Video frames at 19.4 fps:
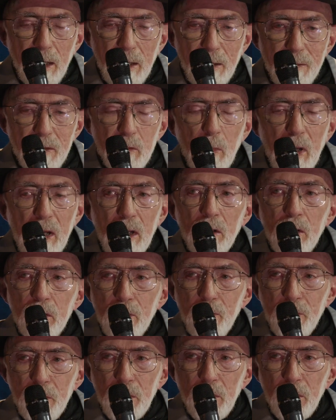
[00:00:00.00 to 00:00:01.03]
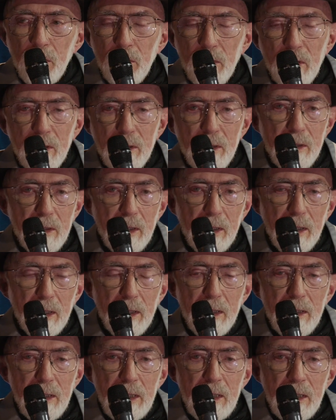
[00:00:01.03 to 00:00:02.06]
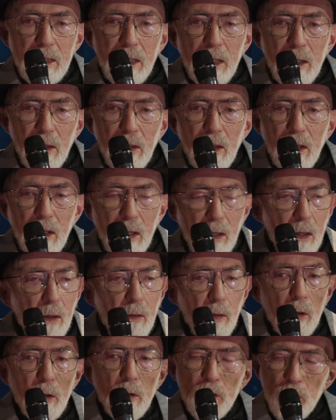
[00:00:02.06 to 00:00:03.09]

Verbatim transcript: it's my own view that there are